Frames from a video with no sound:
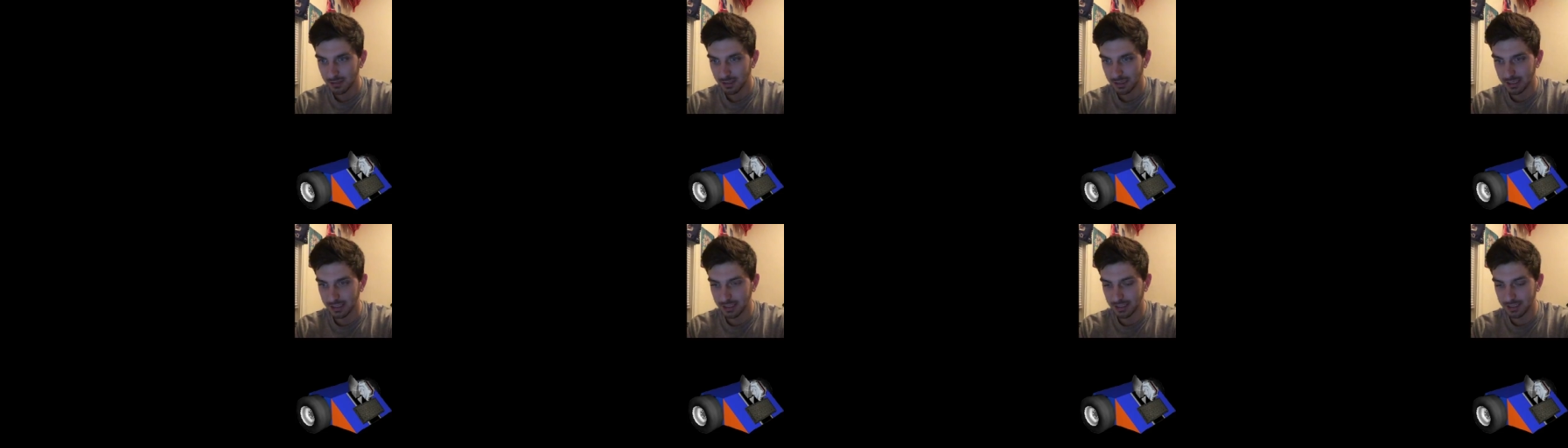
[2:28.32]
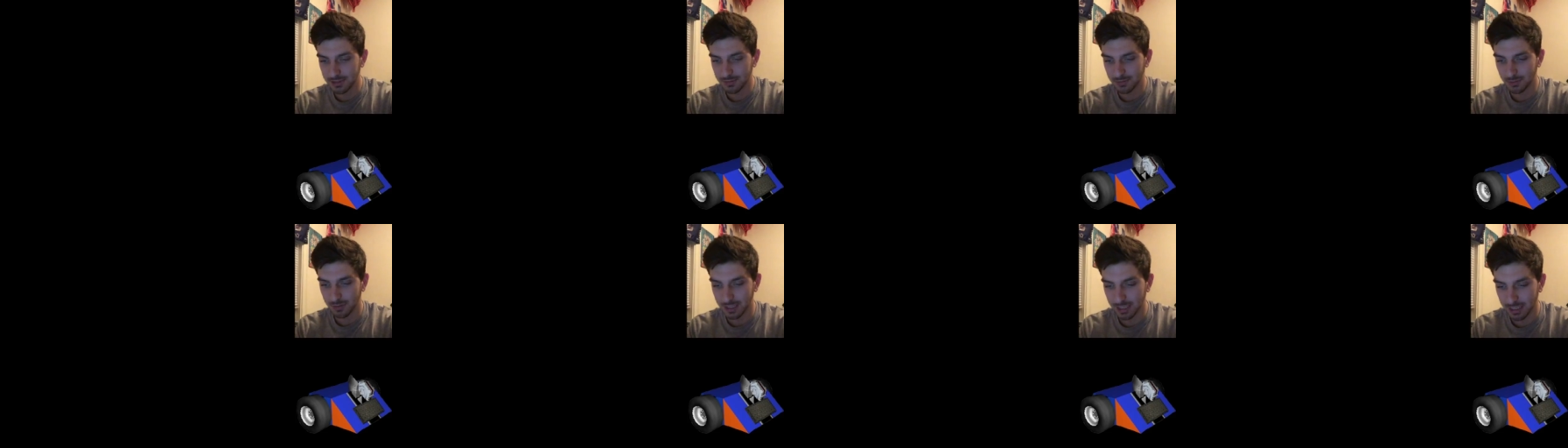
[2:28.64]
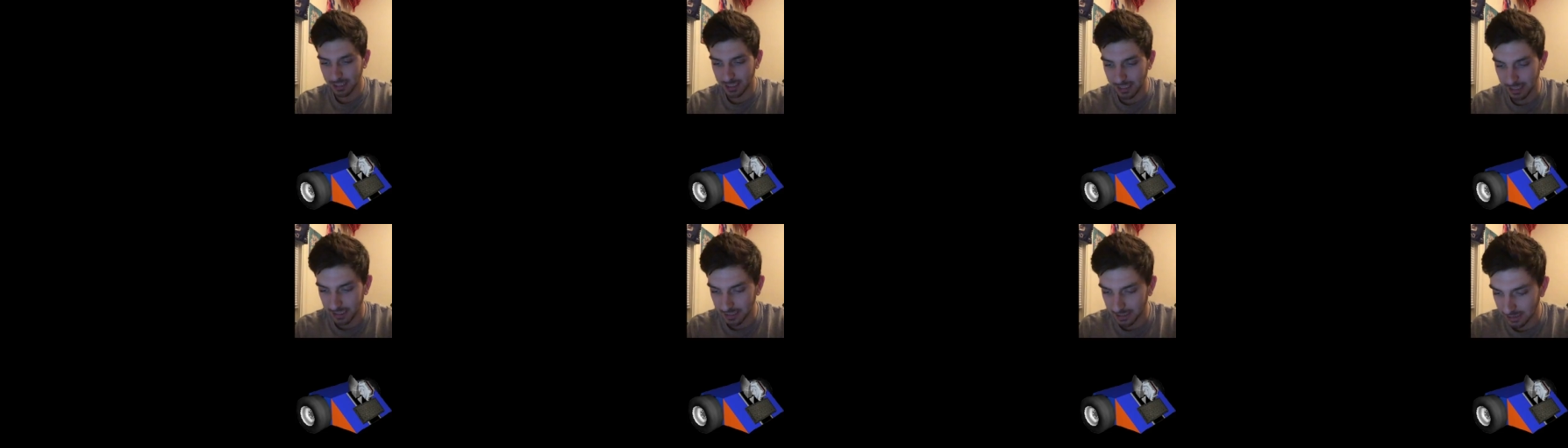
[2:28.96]
And this one
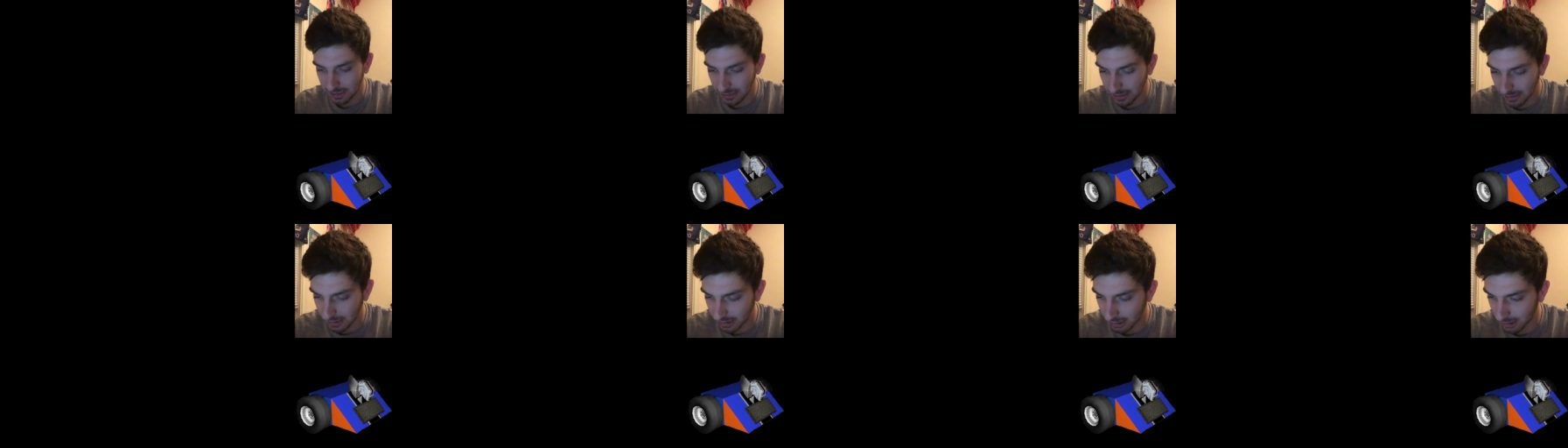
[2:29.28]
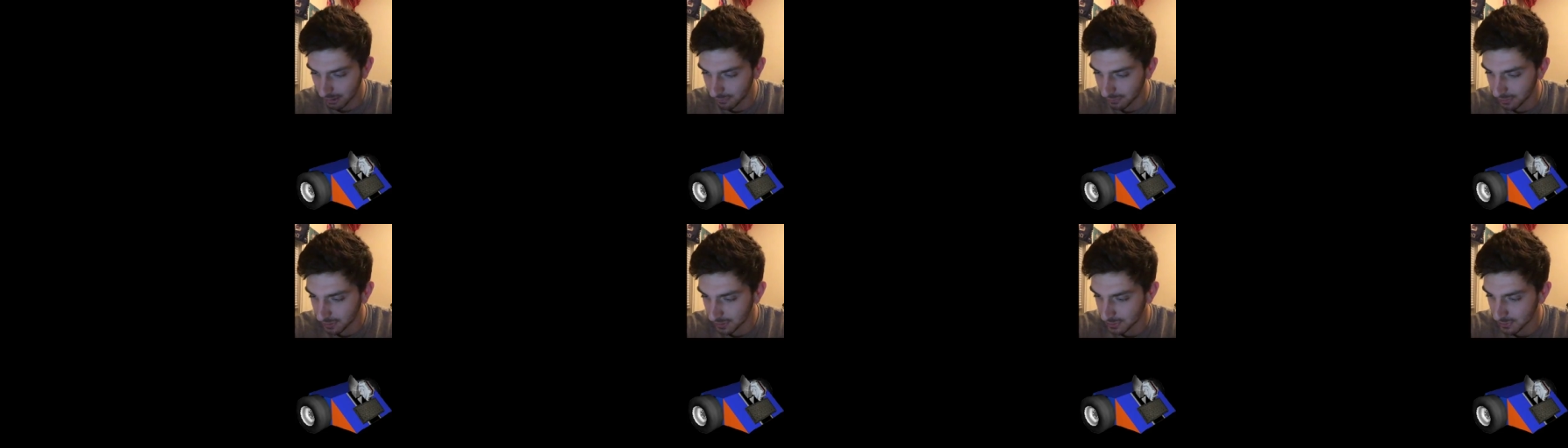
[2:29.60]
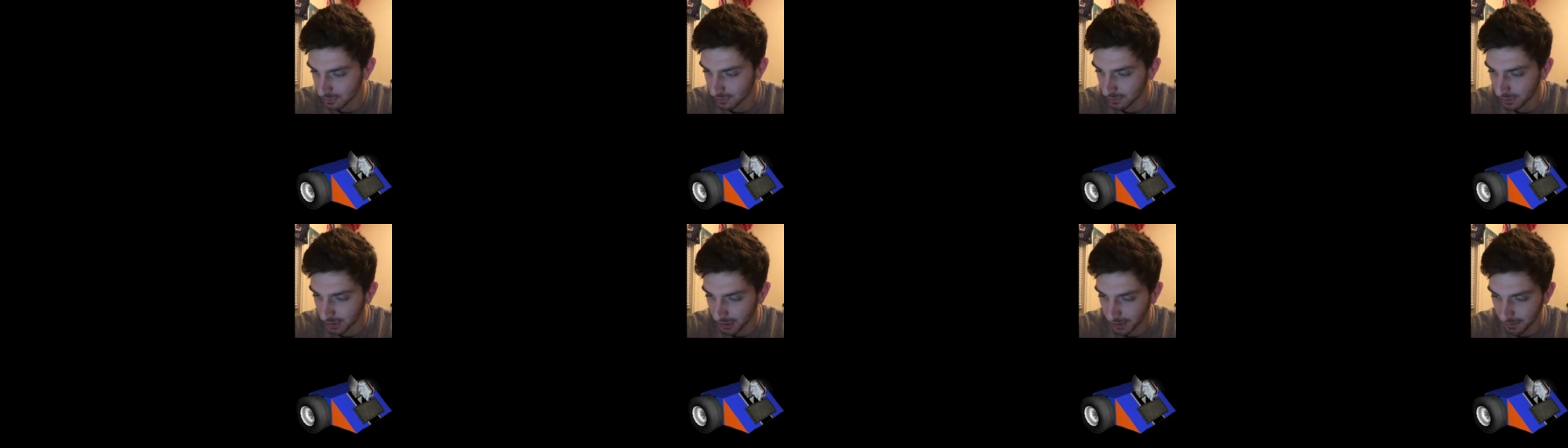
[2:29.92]
I can't get out of
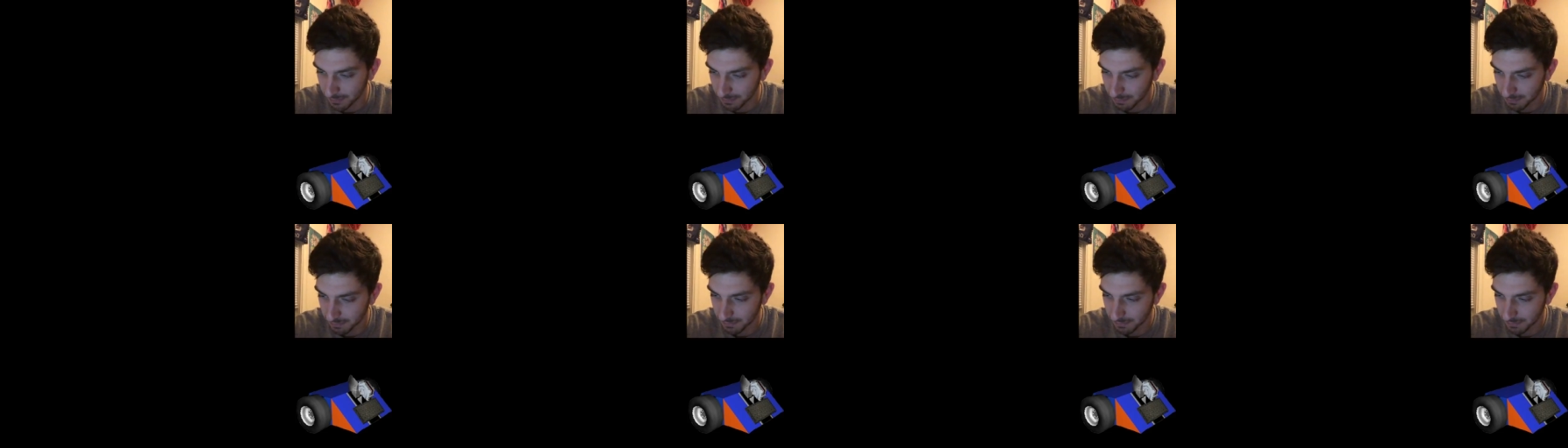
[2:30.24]
easily.